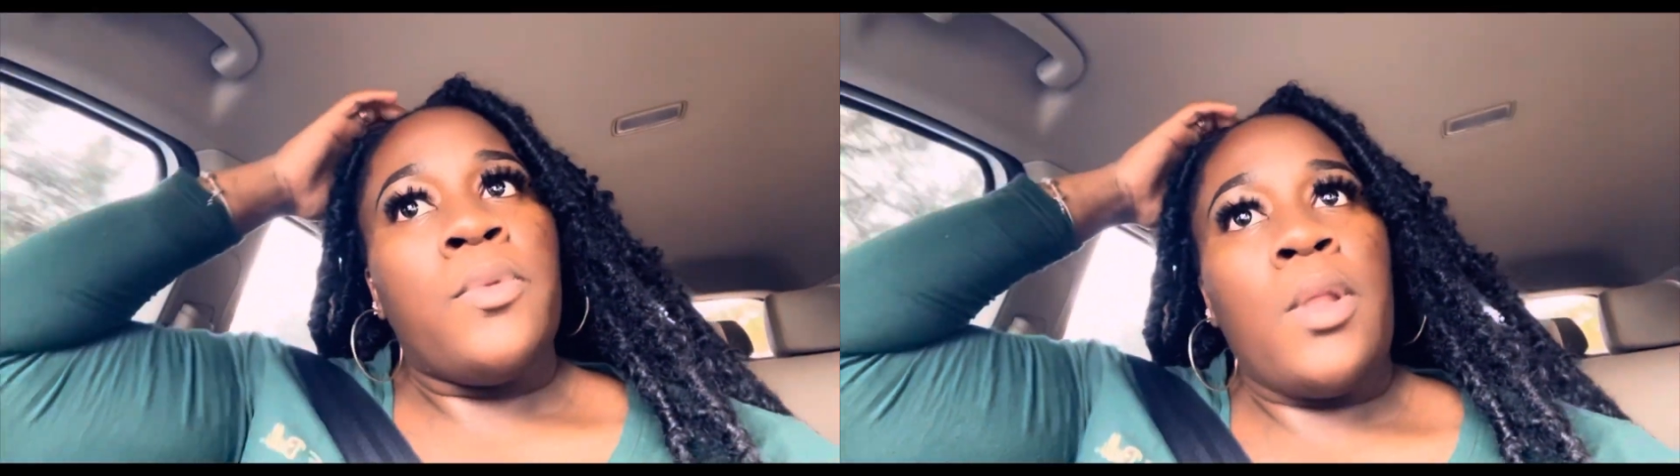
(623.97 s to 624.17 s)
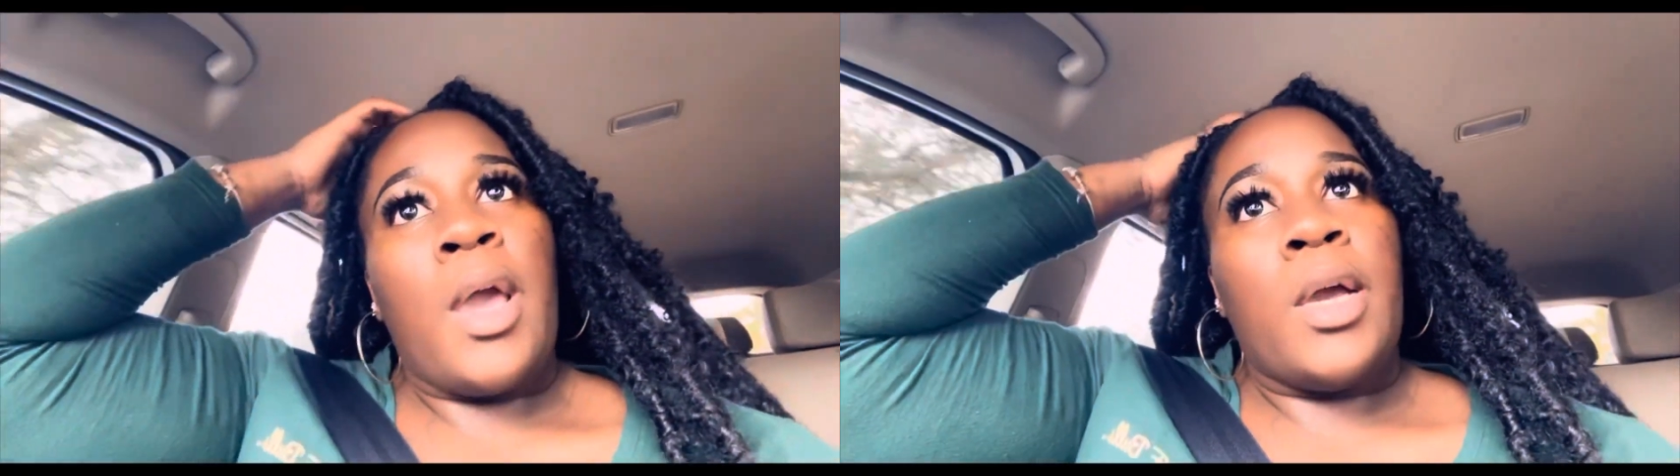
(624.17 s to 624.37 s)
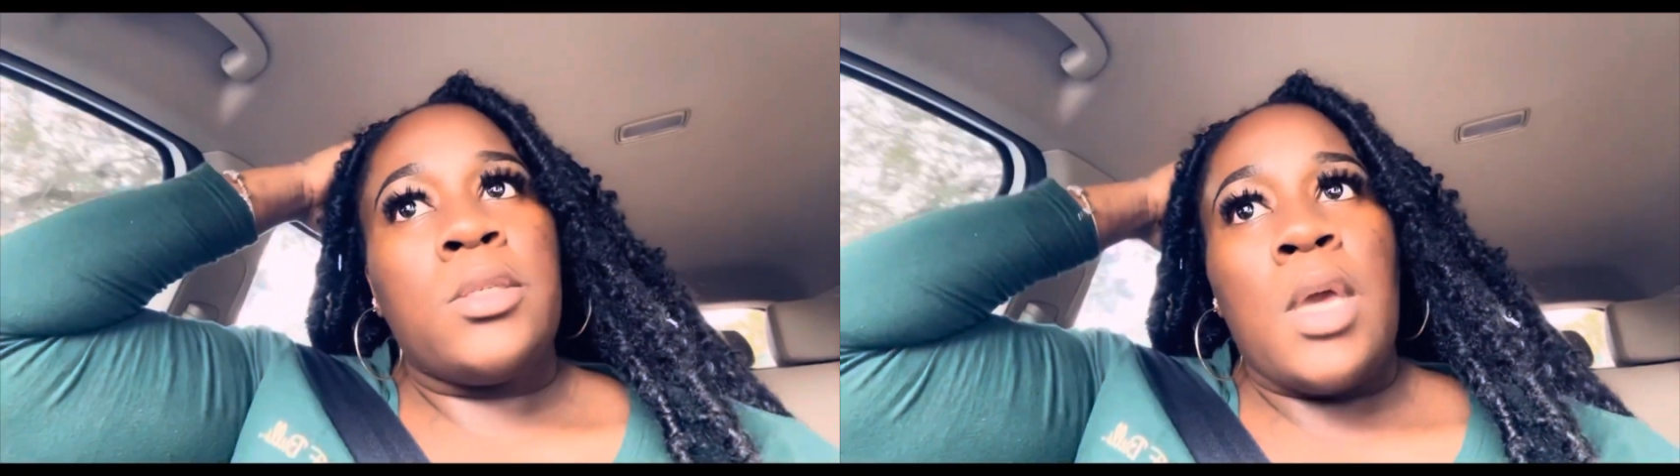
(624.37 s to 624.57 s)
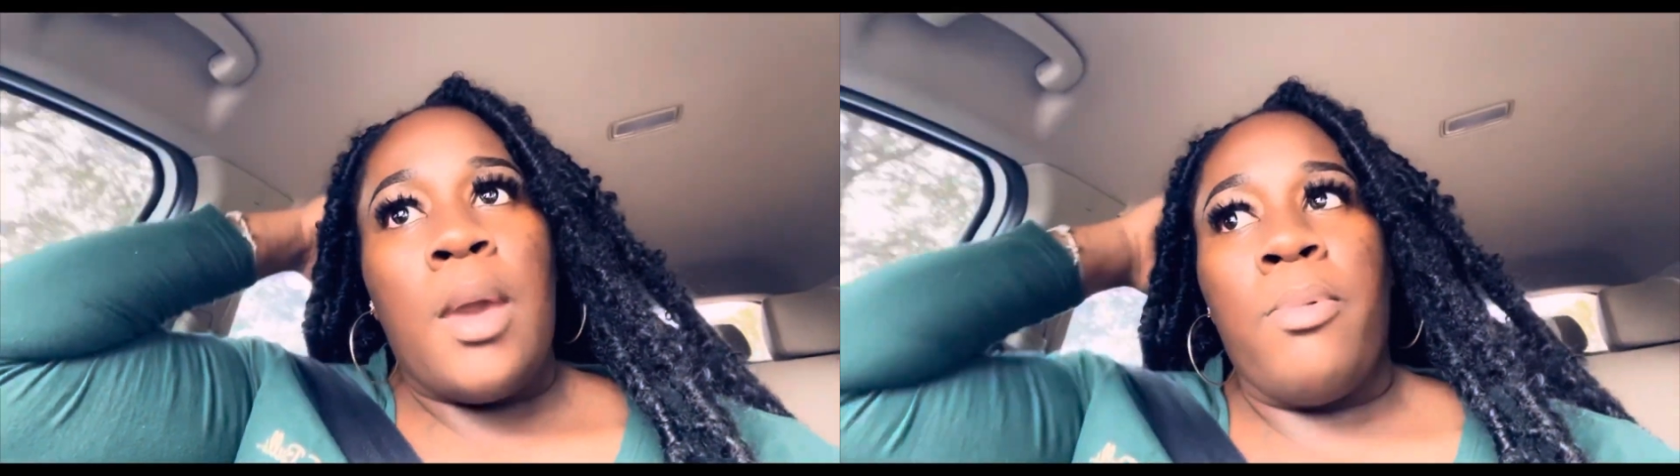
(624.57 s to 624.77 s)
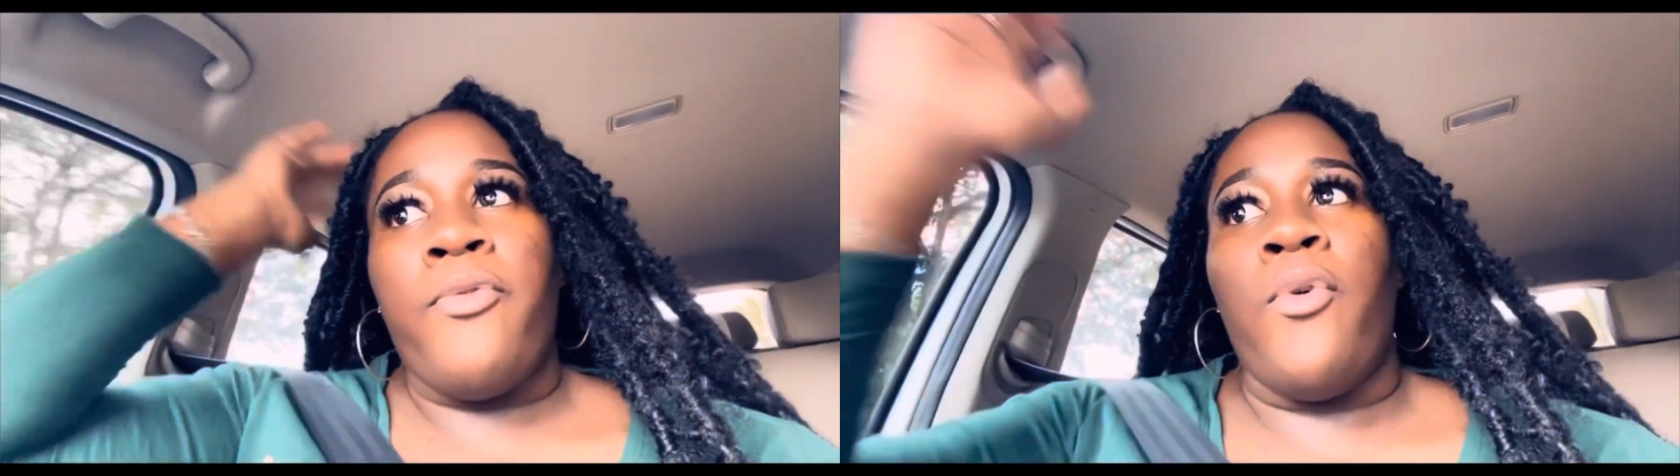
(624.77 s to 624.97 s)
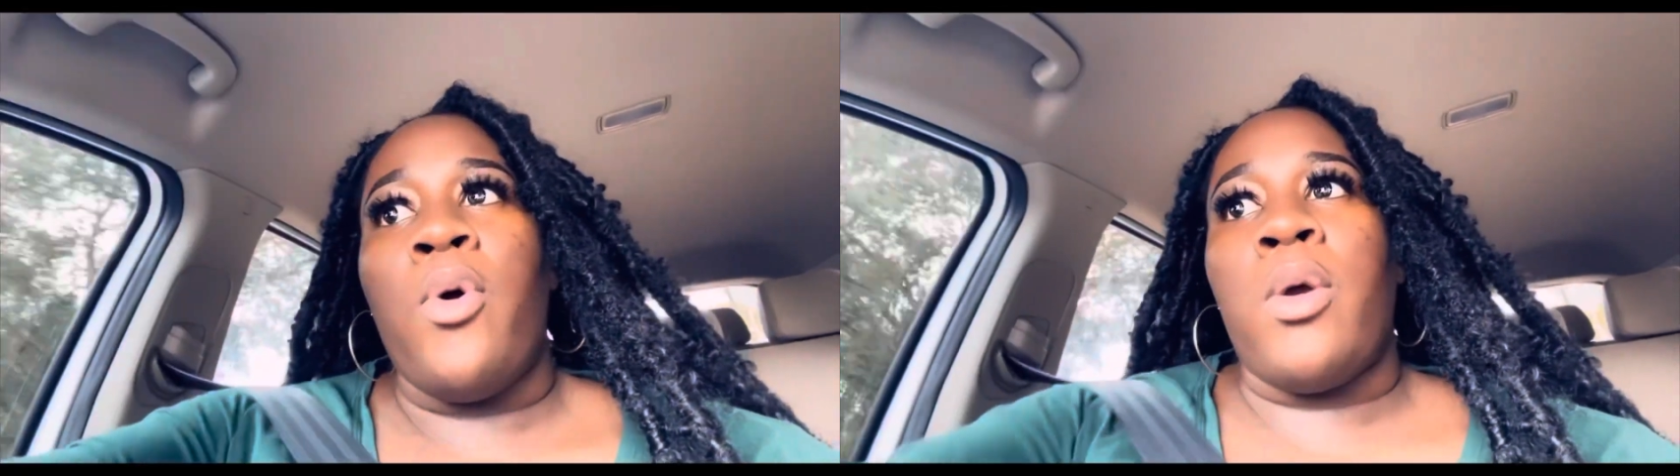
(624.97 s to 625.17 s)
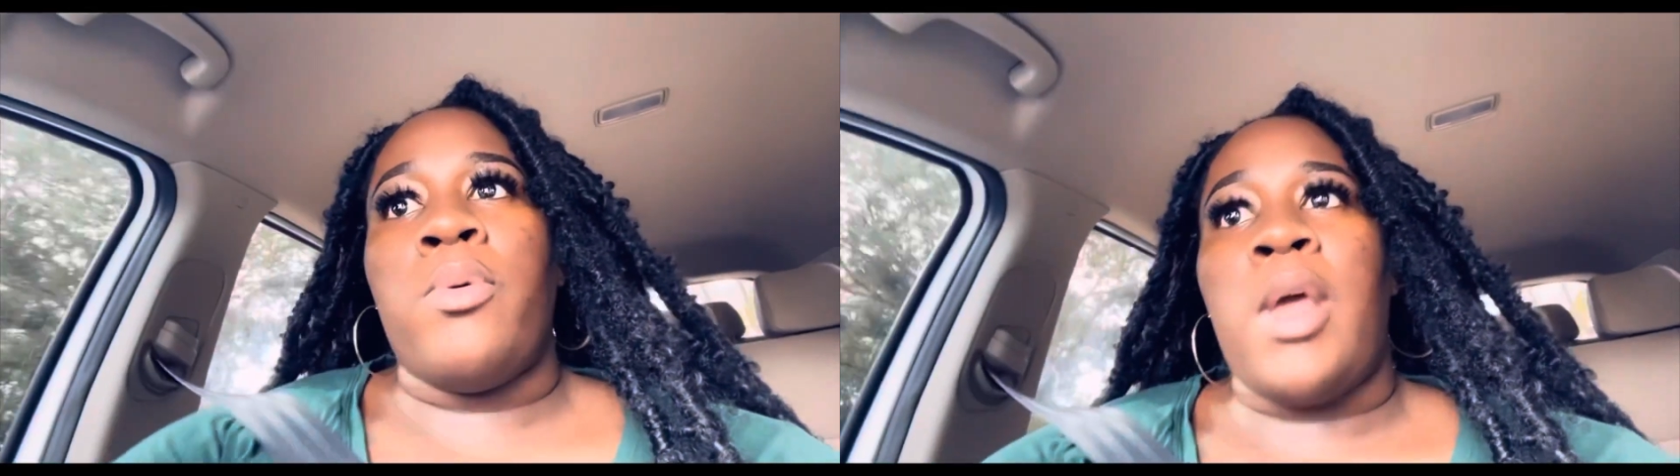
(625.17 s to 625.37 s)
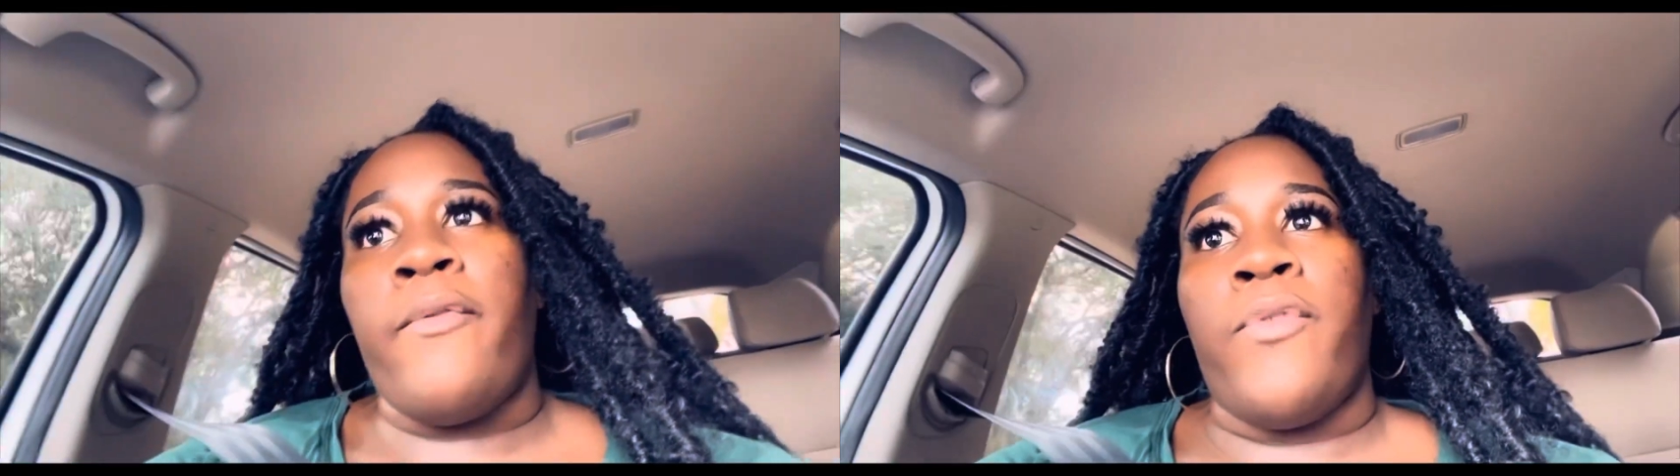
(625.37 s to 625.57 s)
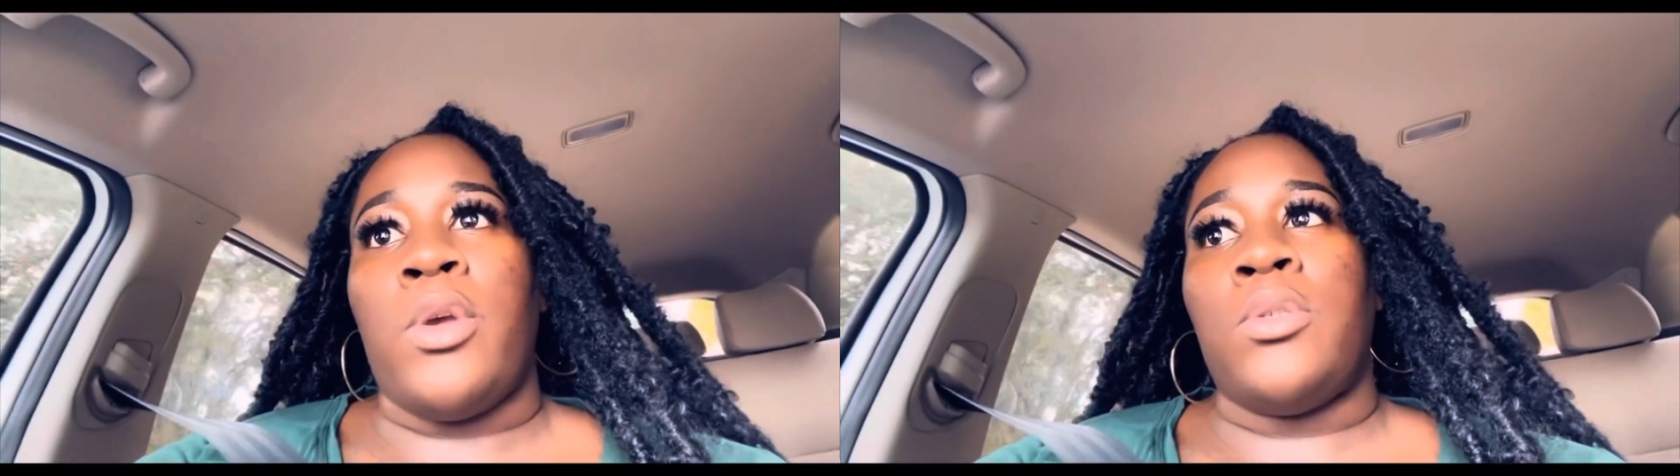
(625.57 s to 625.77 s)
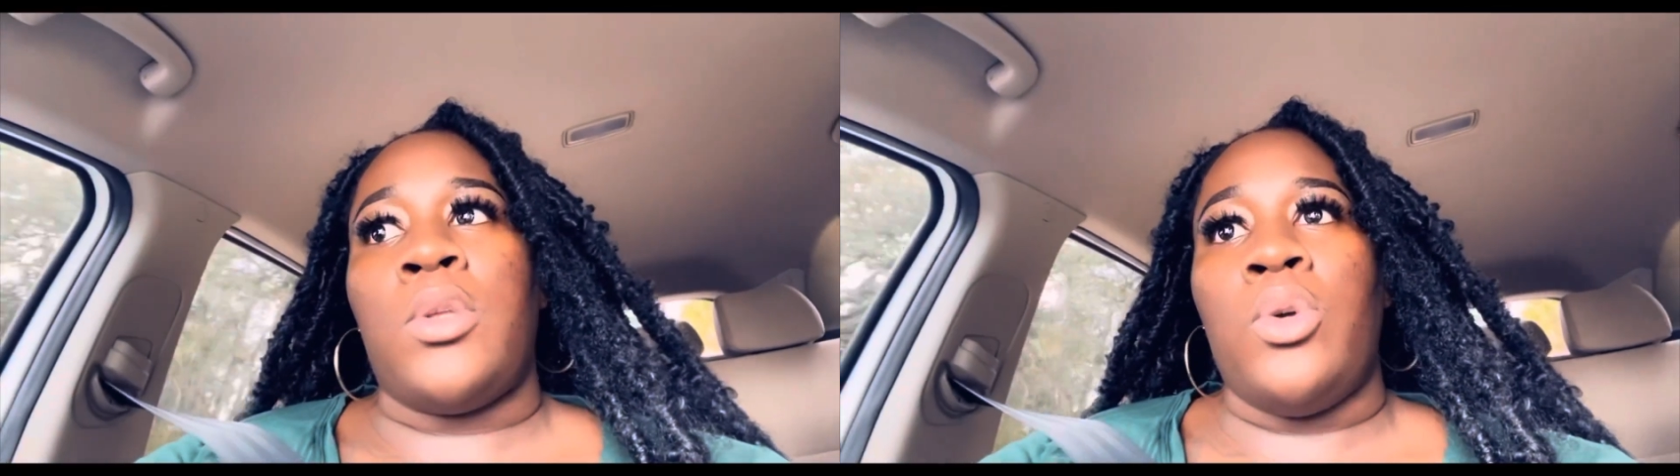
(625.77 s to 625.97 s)
like I said before, when I
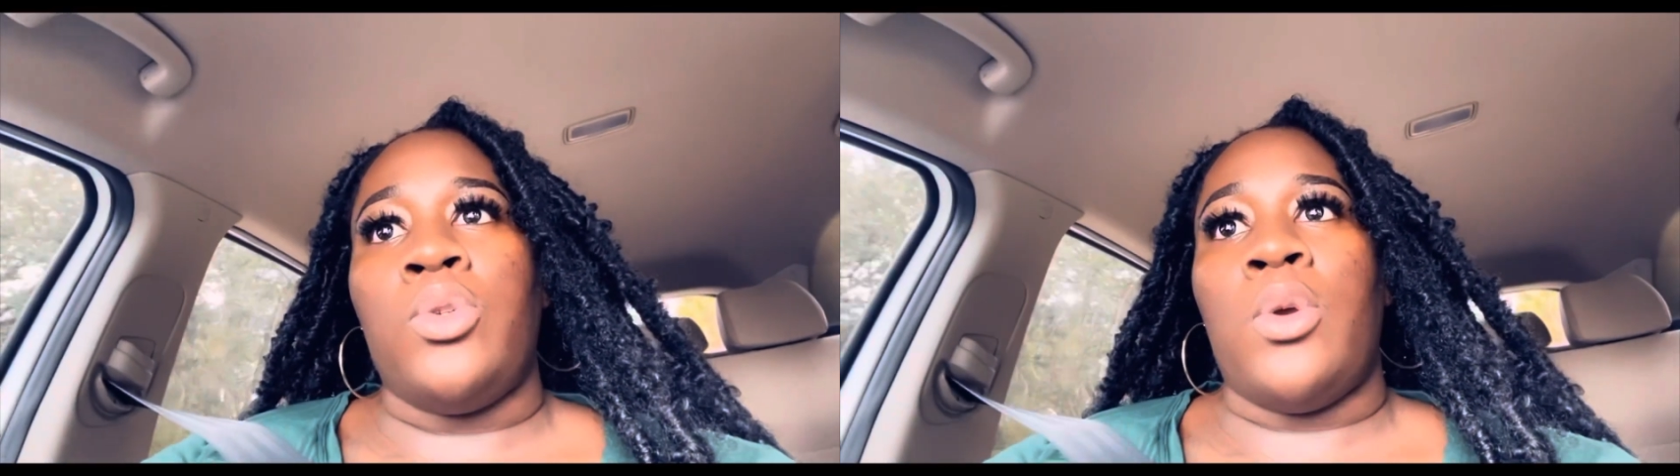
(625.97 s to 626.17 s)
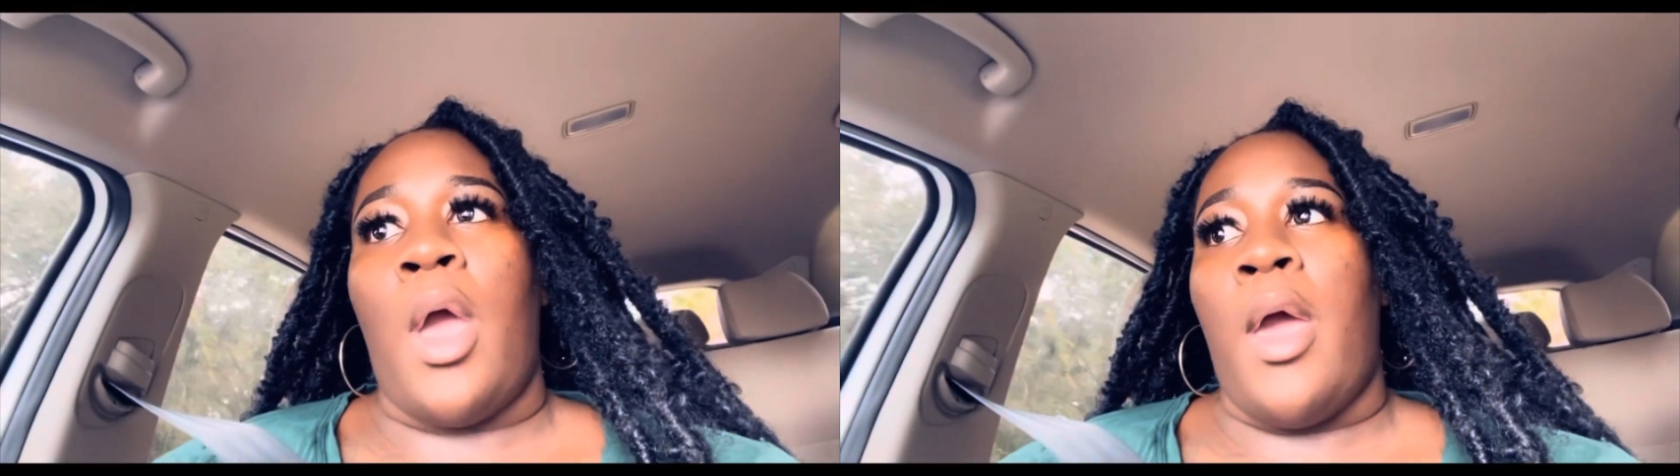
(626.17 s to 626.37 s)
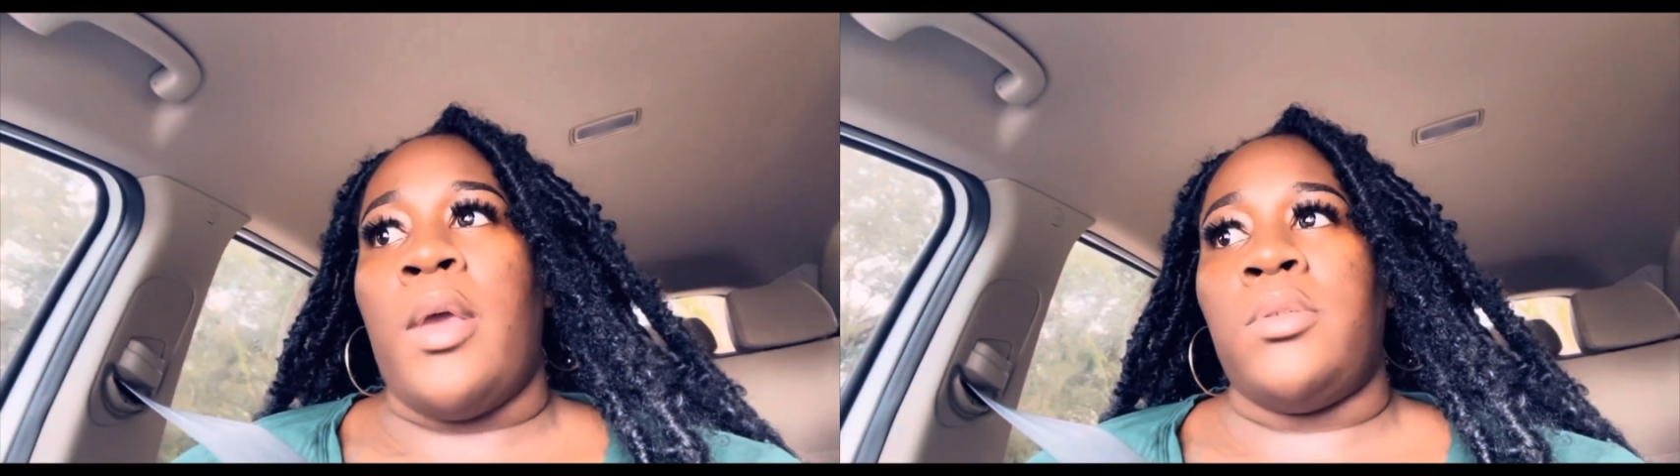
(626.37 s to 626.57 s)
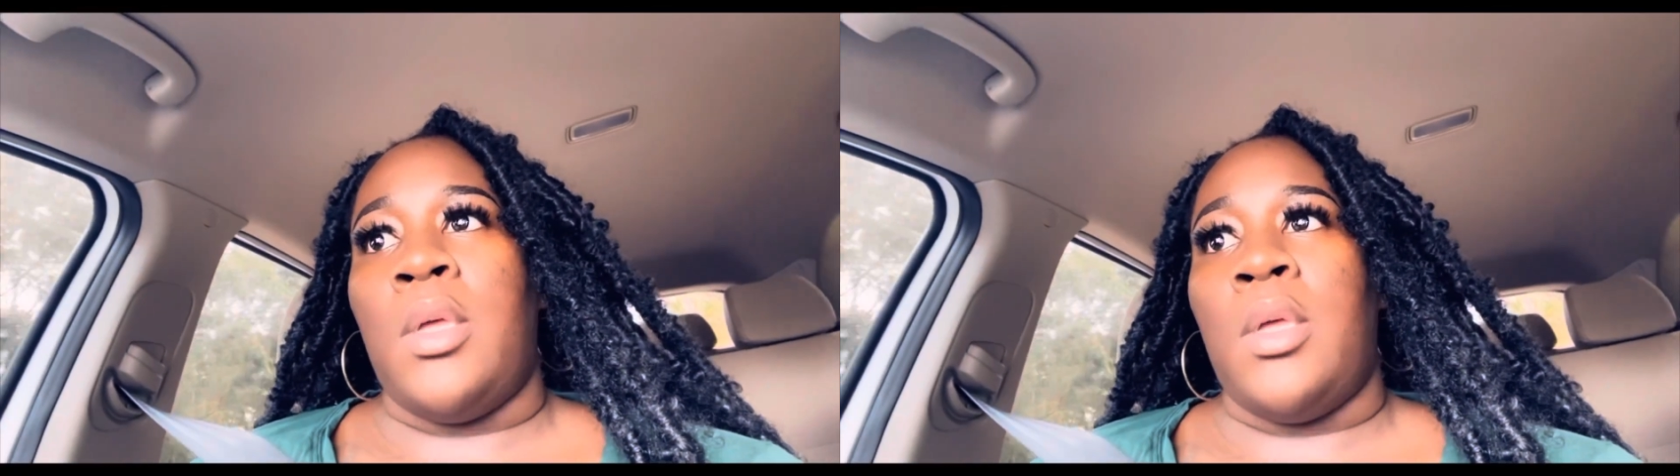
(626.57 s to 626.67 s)
first told you guys